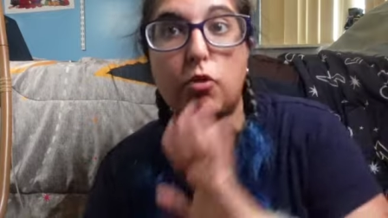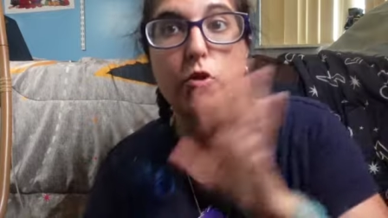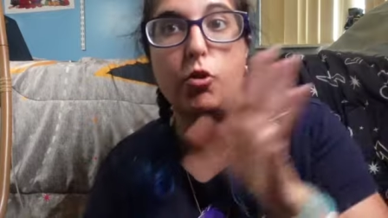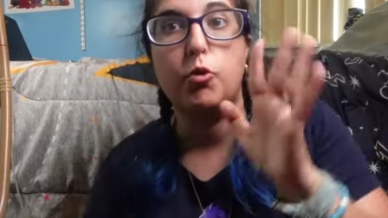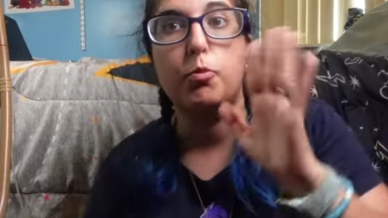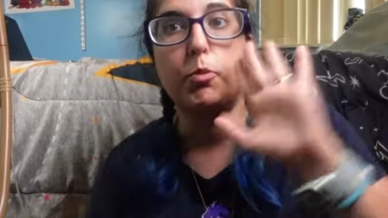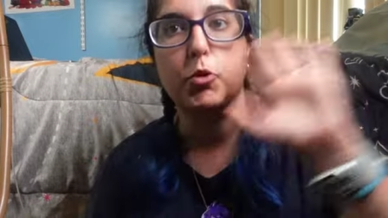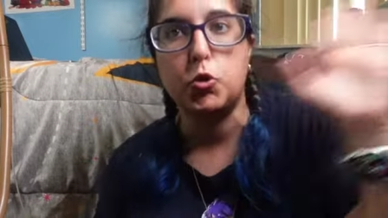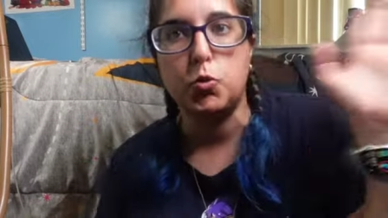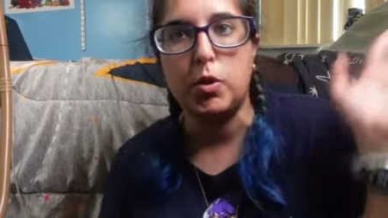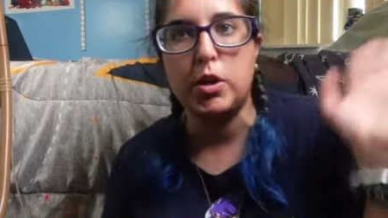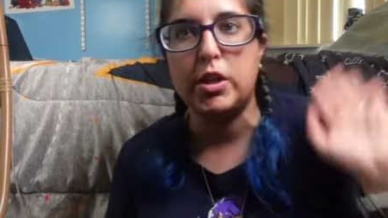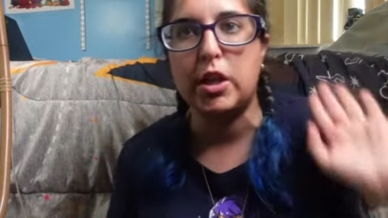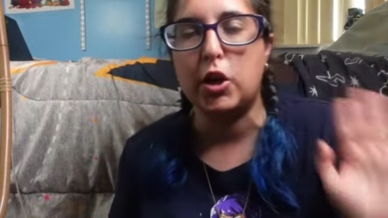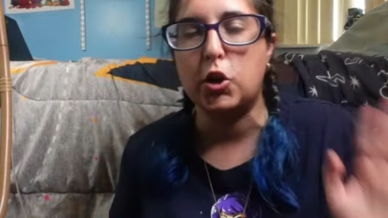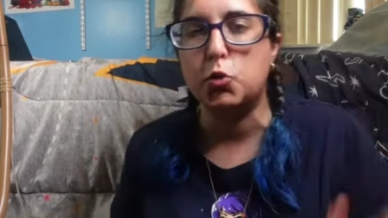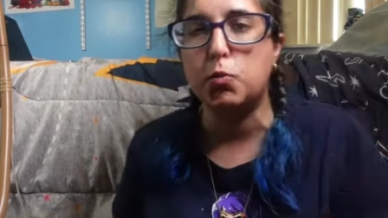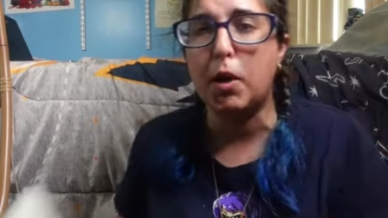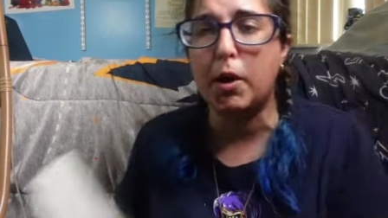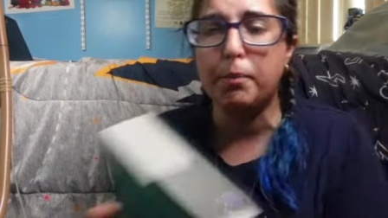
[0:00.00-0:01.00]
rode between
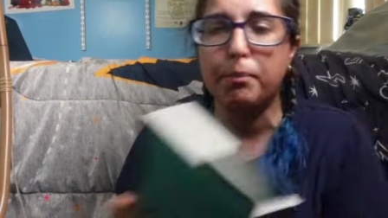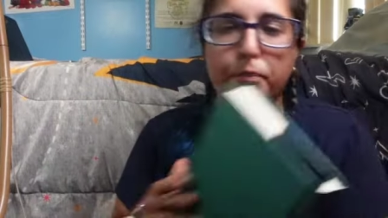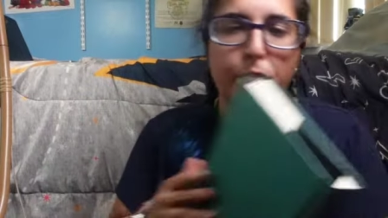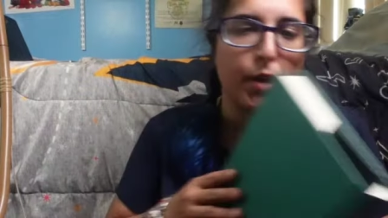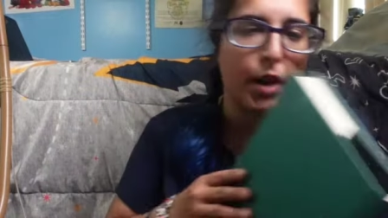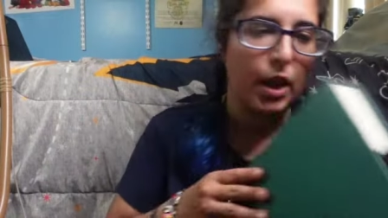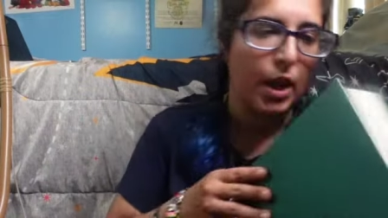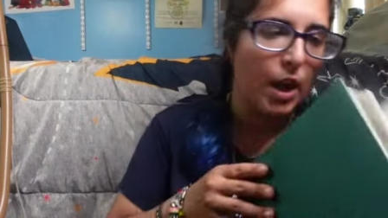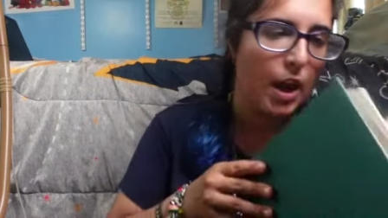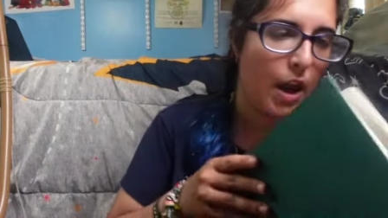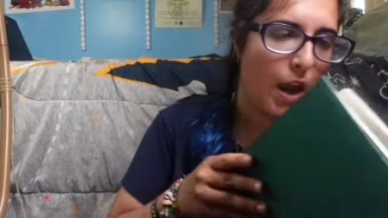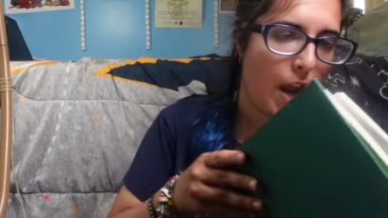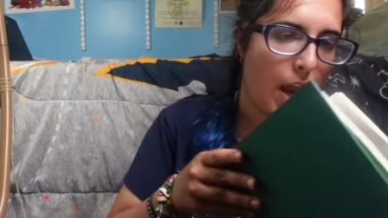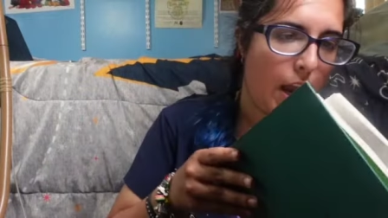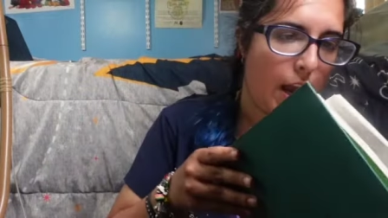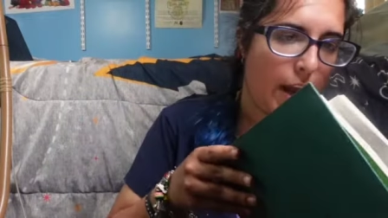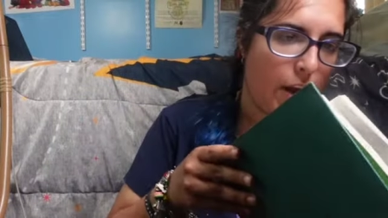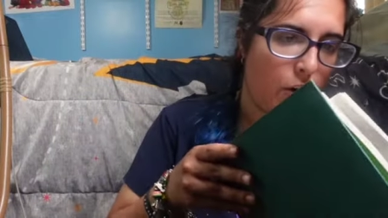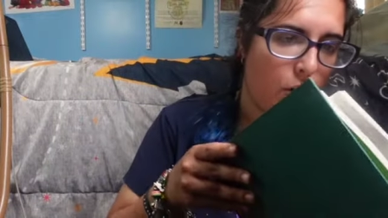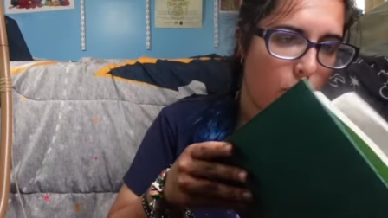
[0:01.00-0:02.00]
that as well.
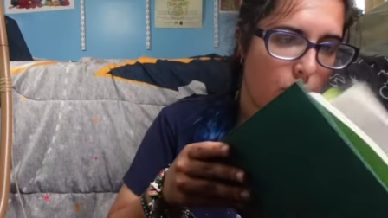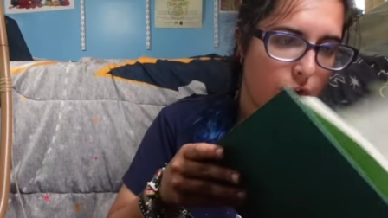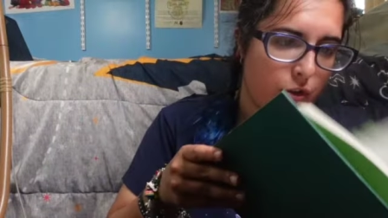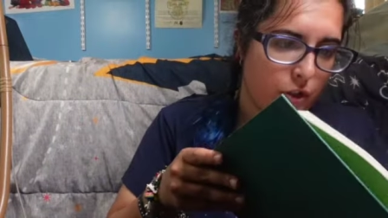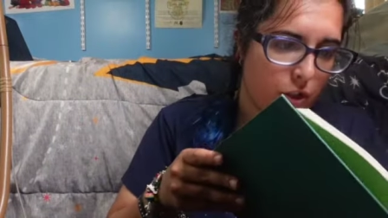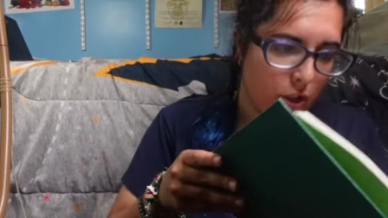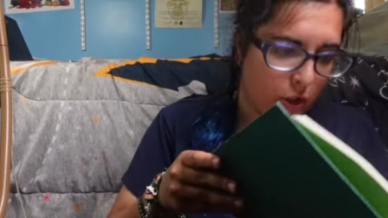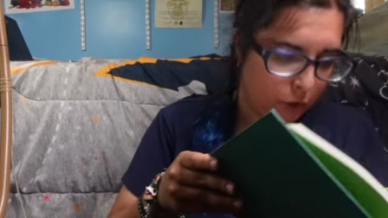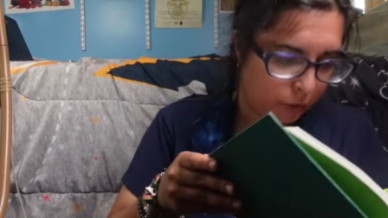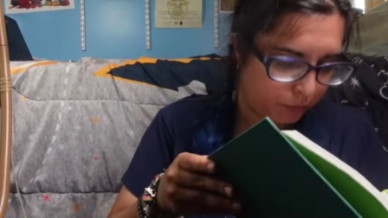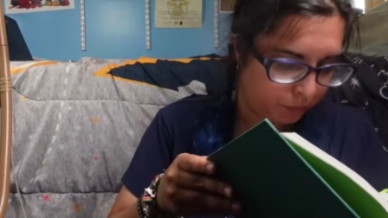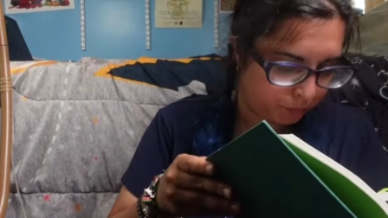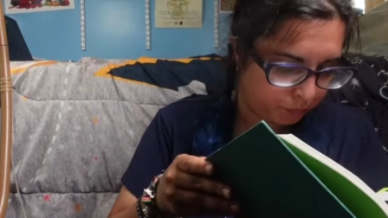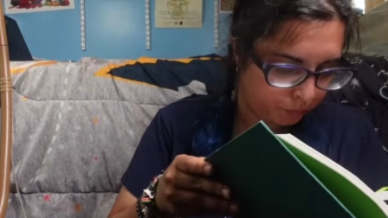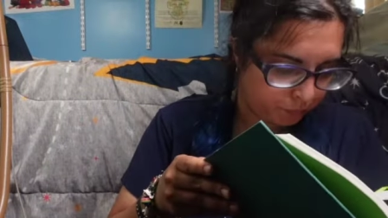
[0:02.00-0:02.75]
And I also